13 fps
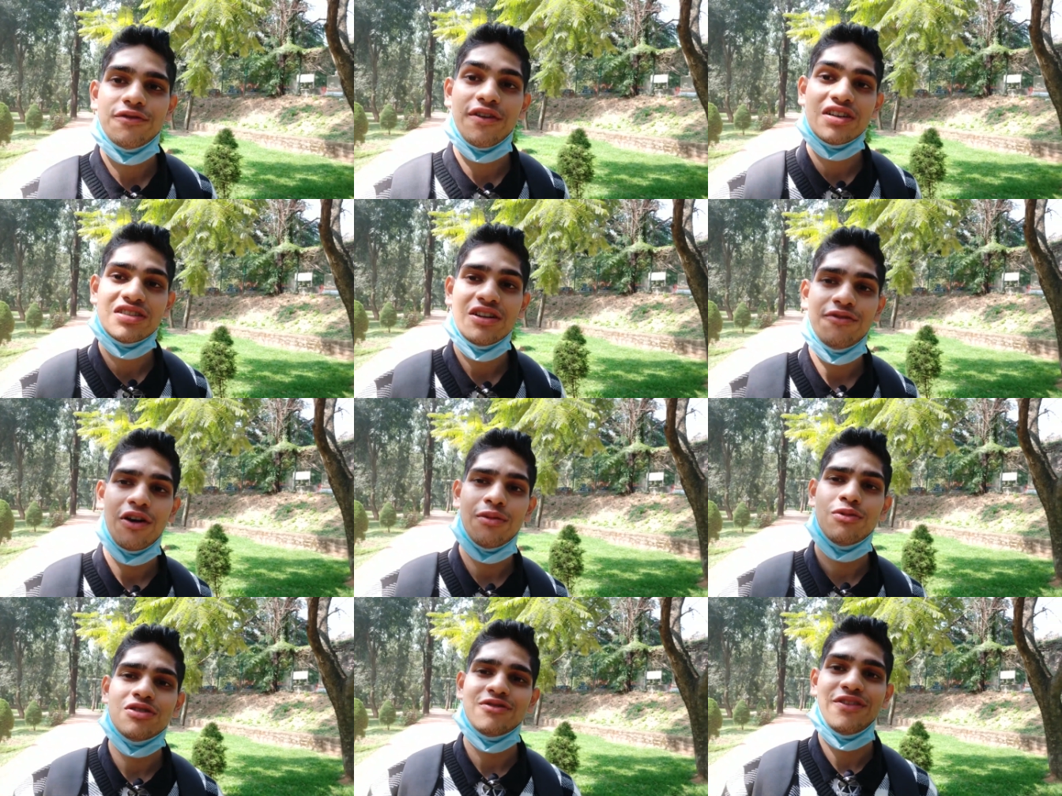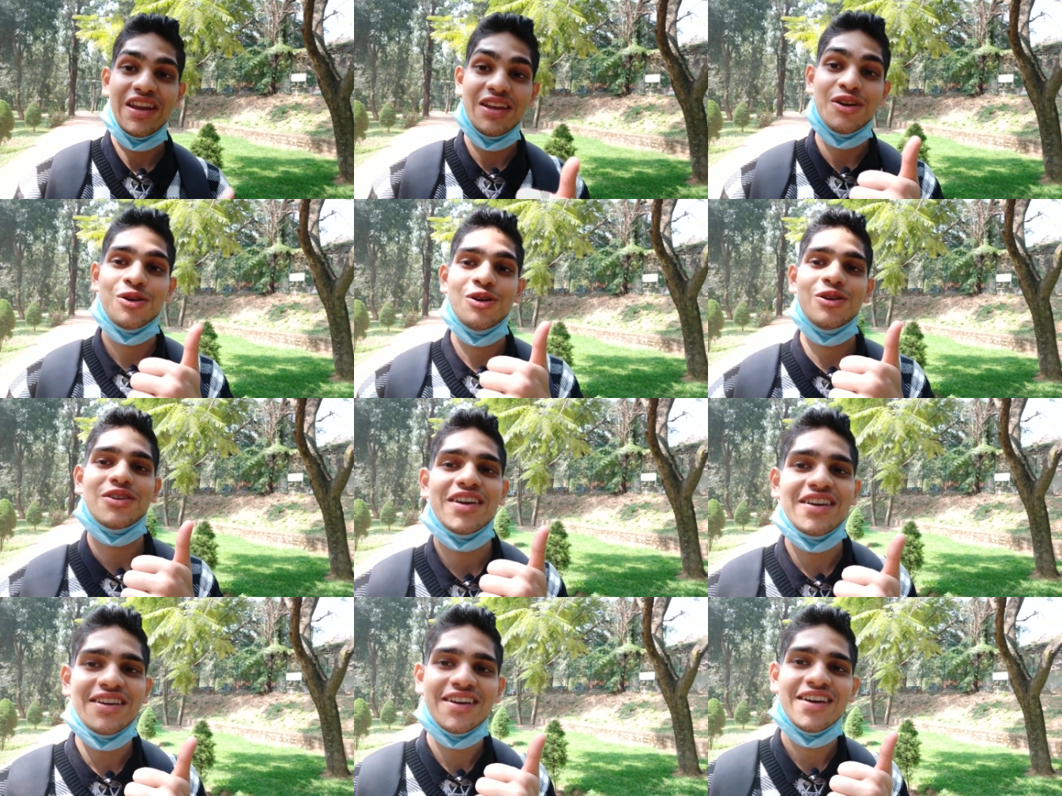first and foremost very good
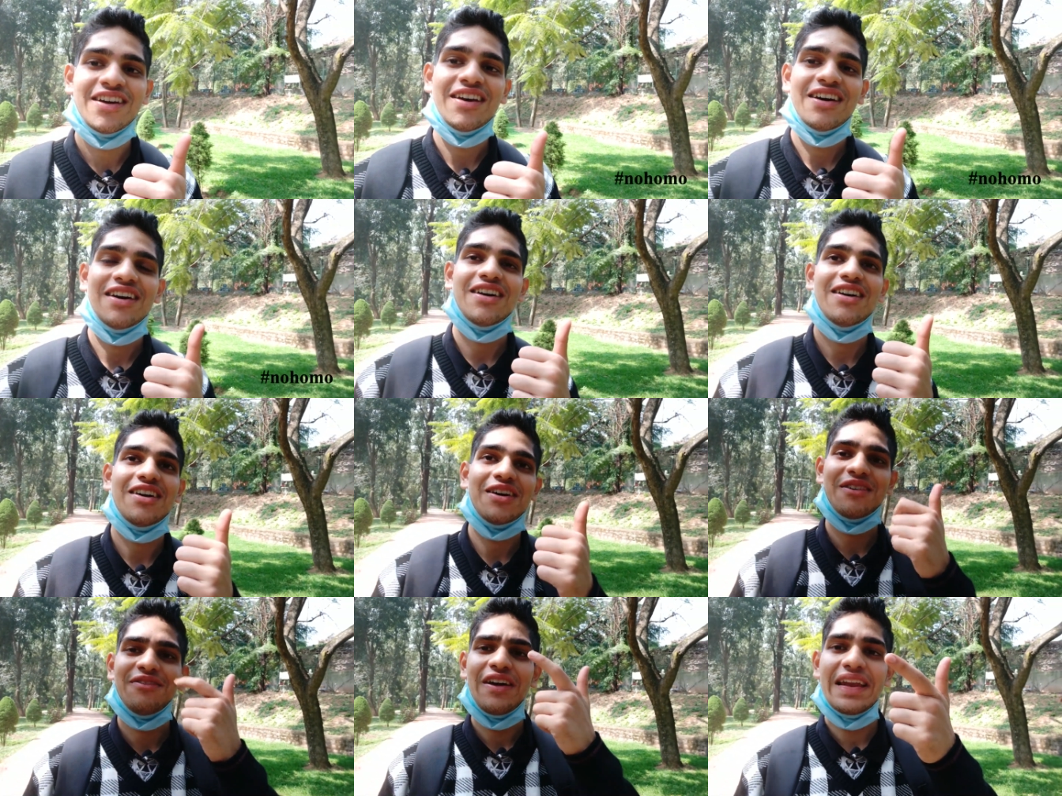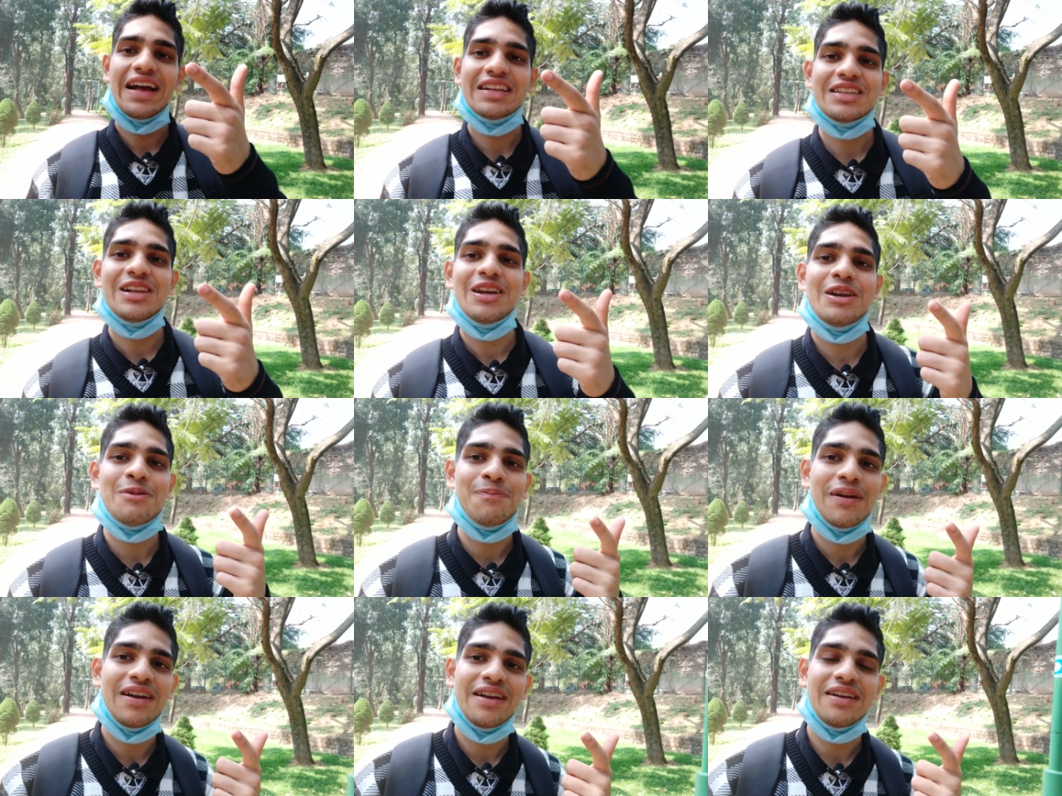looking, uh, financially
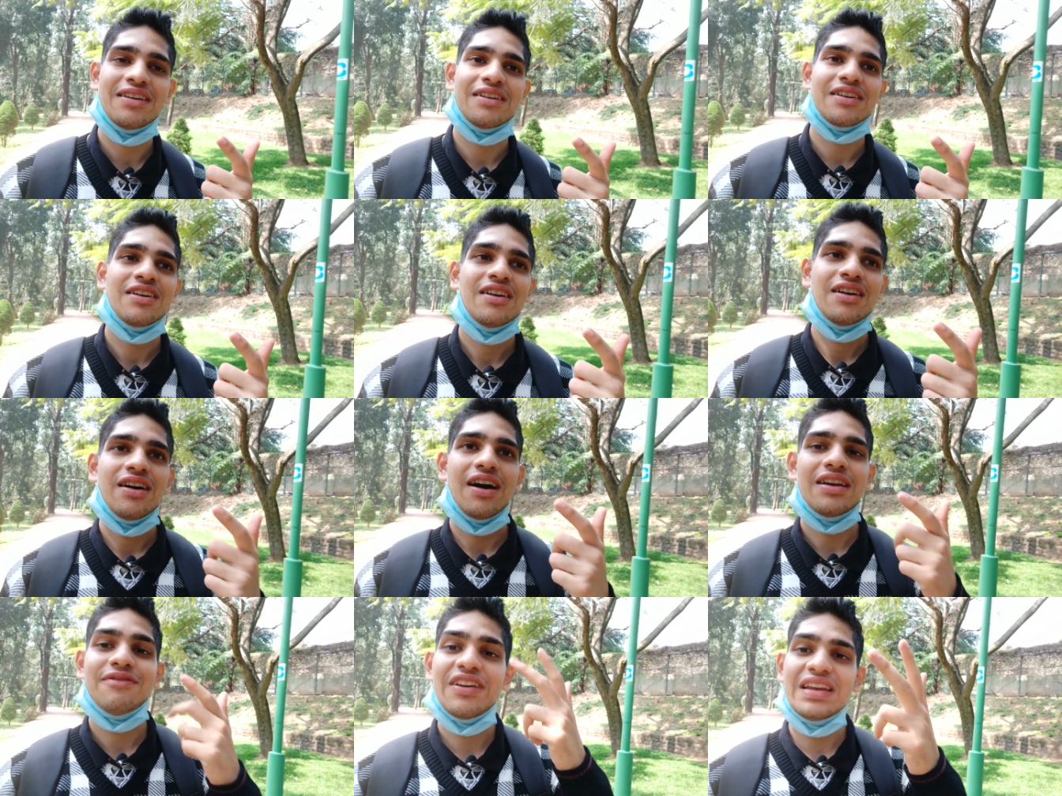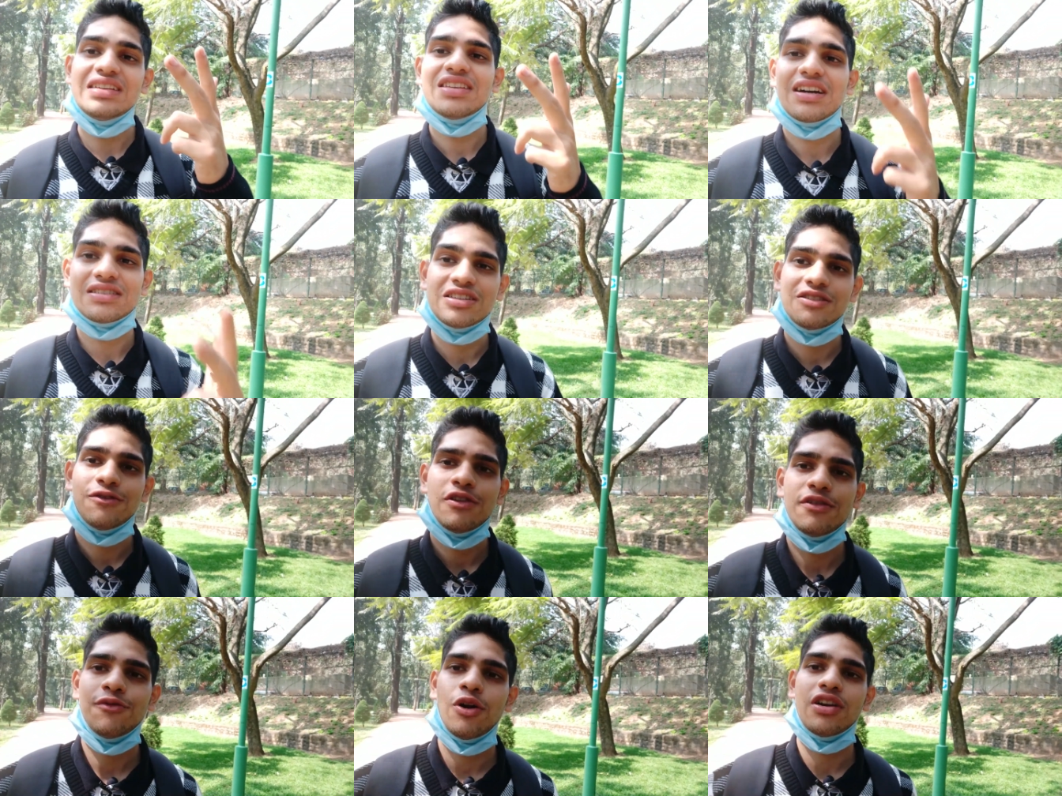independent and very successful
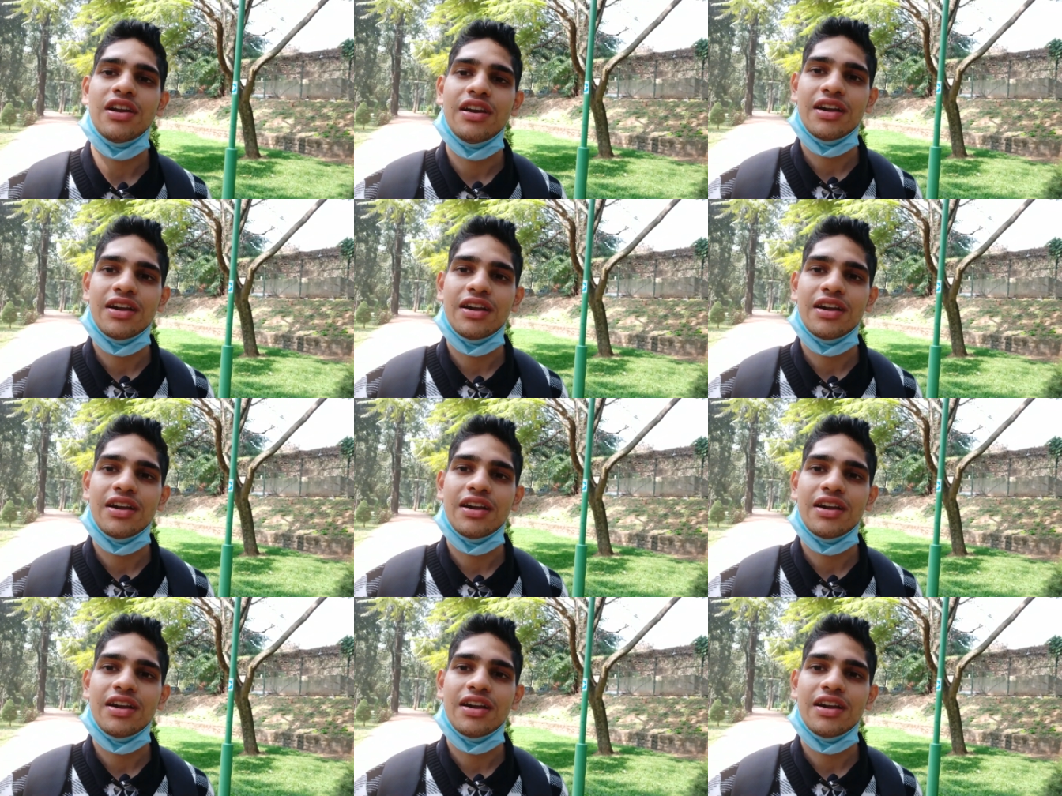in what he